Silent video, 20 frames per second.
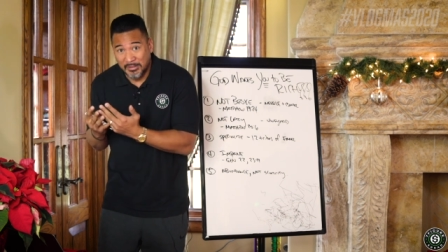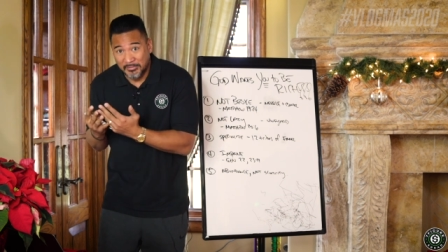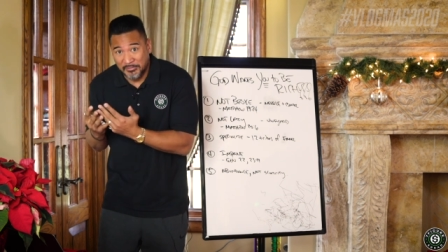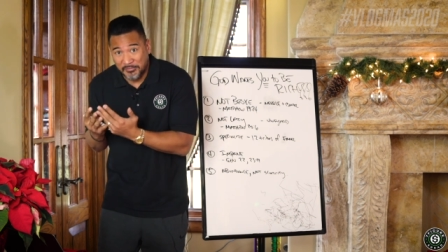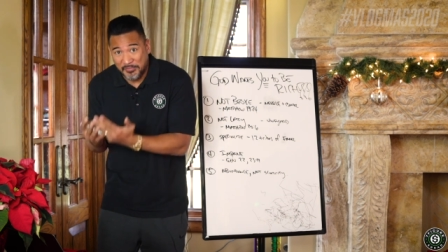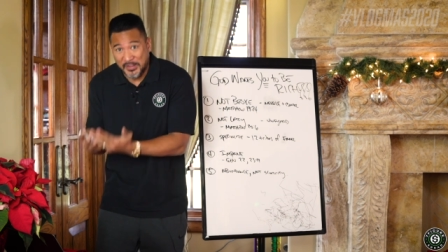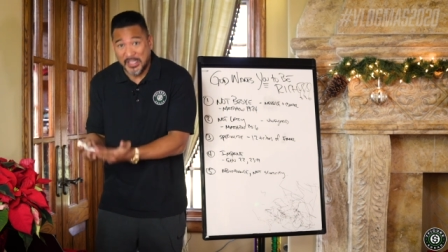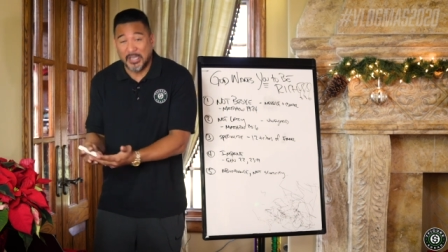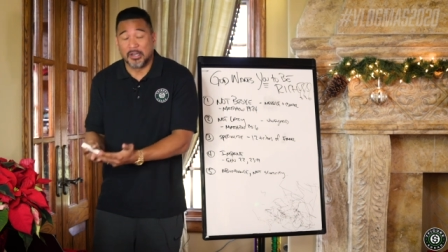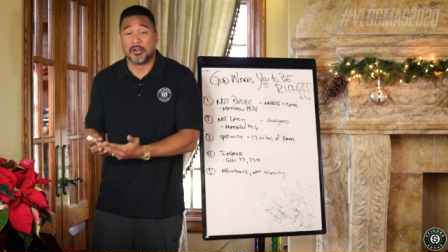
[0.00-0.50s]

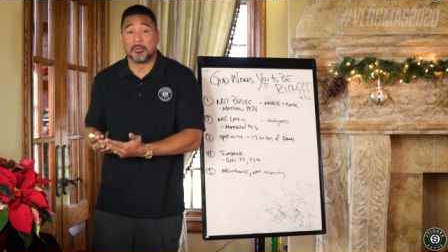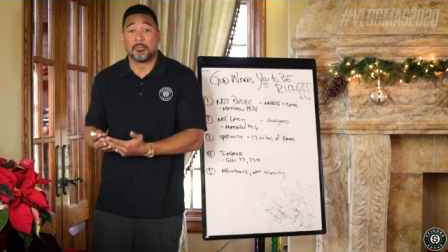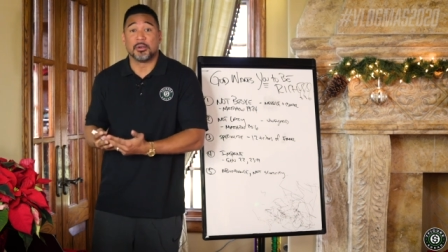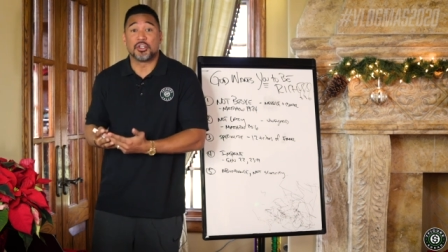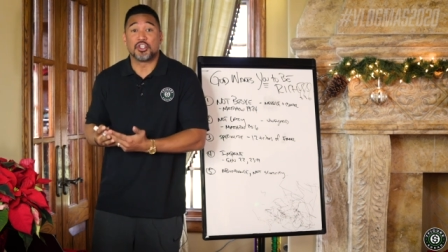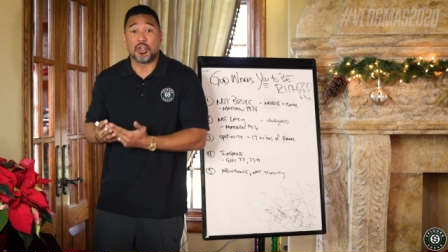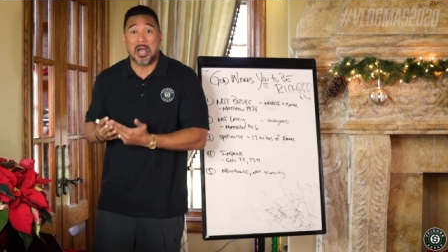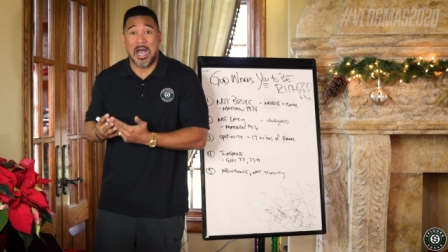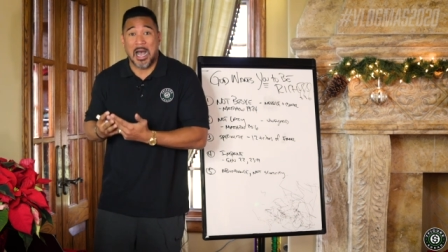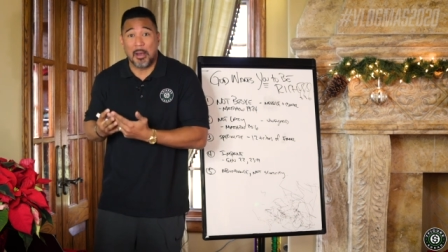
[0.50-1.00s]
fear,
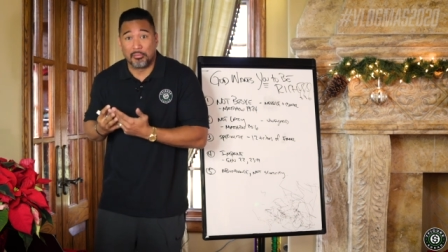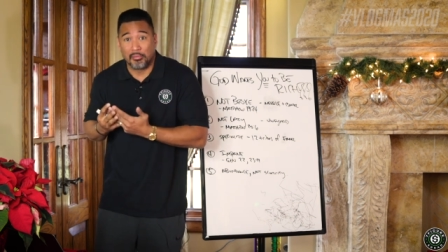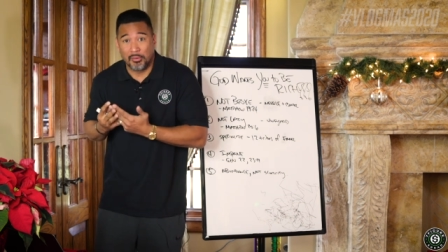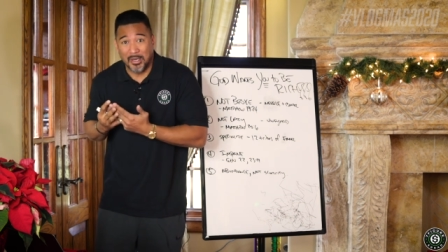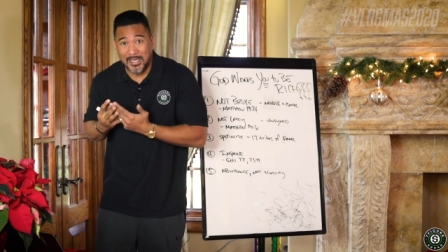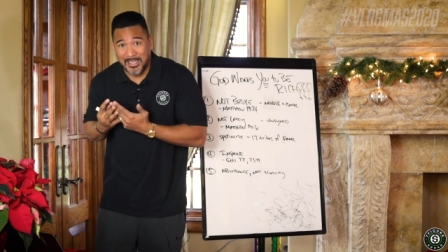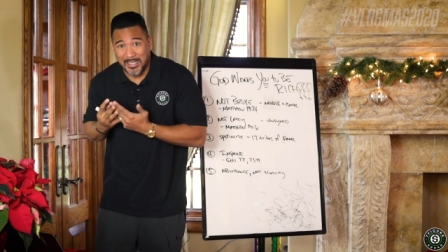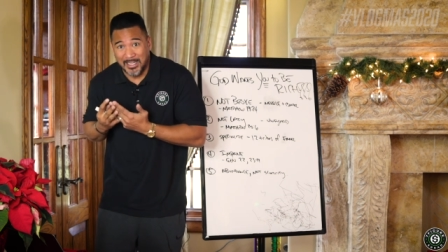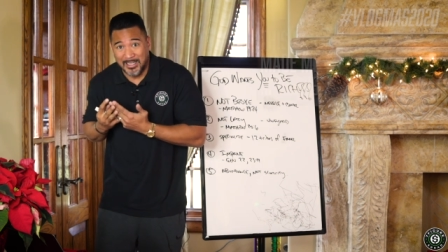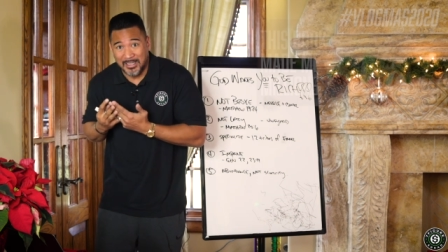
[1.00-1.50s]
but you
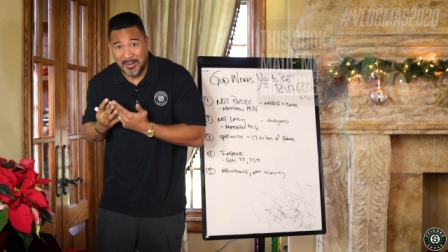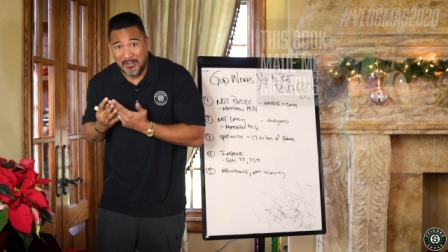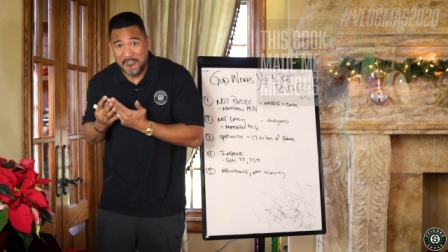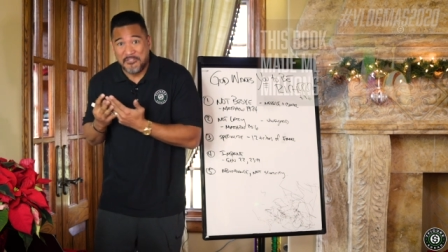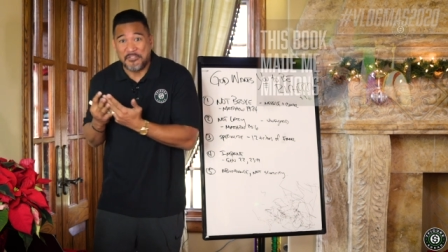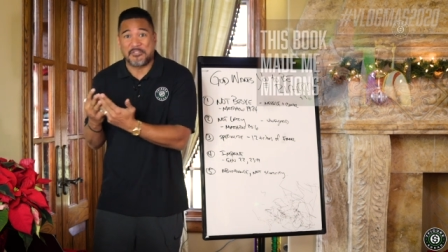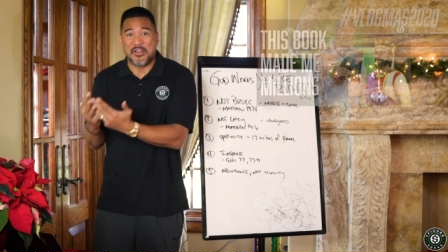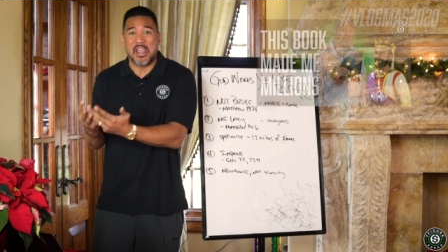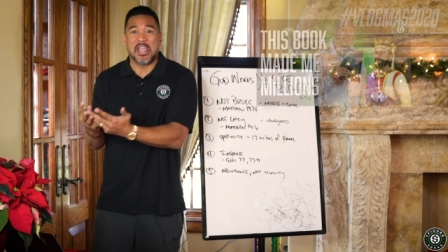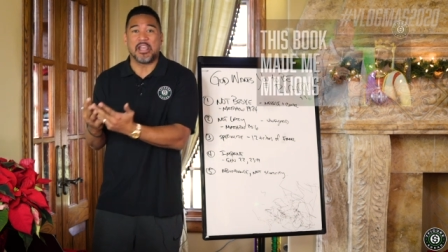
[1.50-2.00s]
operate in
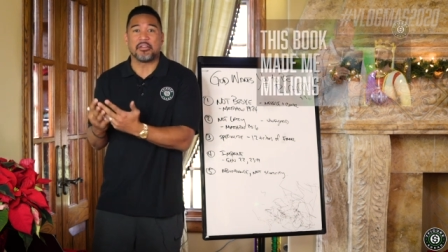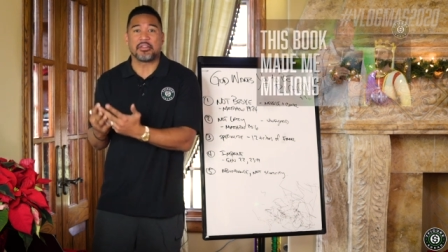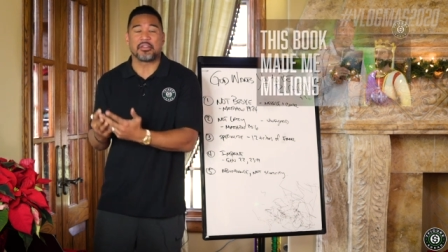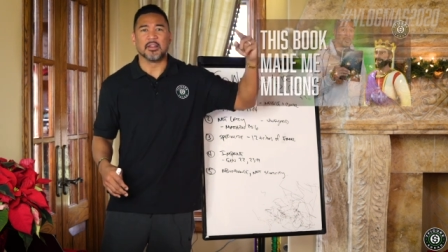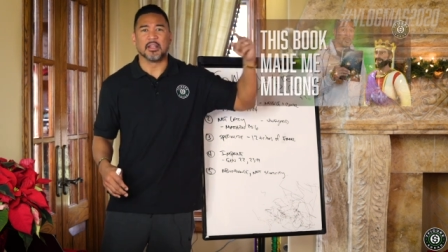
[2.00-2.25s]
faith.